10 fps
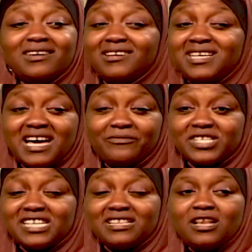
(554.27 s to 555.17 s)

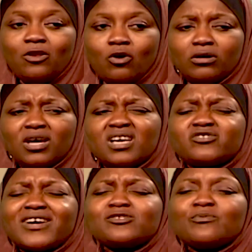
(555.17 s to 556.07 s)
inadvertently long,
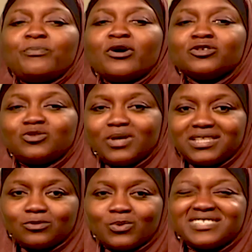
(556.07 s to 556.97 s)
try to punctuate
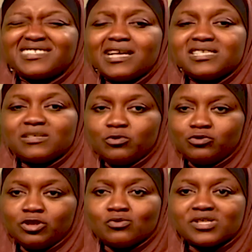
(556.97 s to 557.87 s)
it with sensible
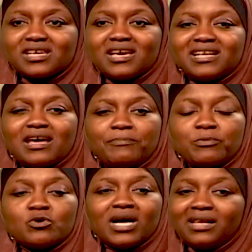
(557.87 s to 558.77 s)
jokes that
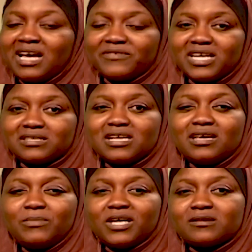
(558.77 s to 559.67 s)
people can laugh at,
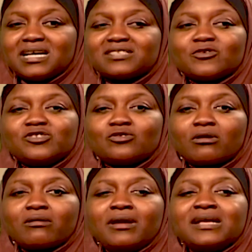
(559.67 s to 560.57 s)
because that's going to
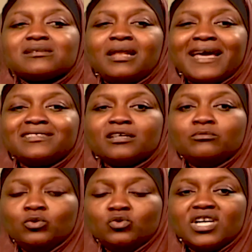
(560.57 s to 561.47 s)
create a lighter
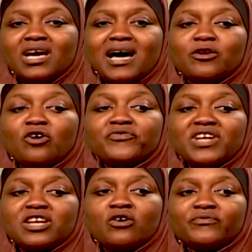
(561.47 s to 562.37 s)
mood. And
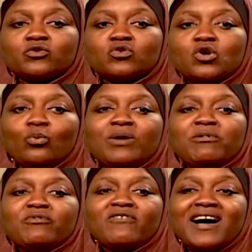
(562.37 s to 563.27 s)
often, when
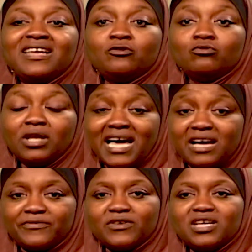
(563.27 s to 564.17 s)
people have had a good
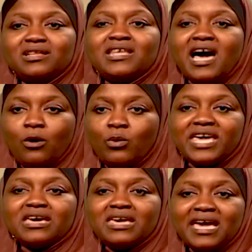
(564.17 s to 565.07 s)
laugh, they are
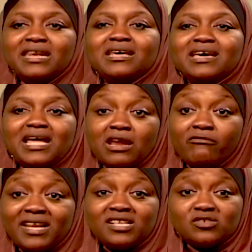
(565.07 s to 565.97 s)
awake again and they're
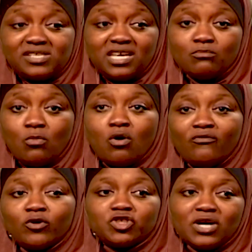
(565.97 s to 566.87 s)
ready to take more
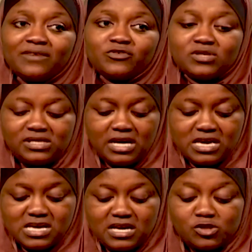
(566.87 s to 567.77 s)
of what you have to say.
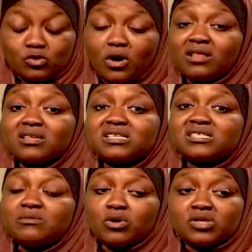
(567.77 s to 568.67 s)
So all this is
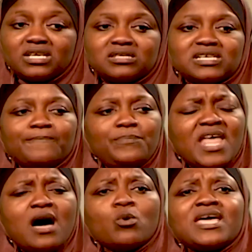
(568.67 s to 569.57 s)
important.
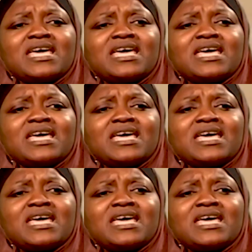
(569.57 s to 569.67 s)
Now,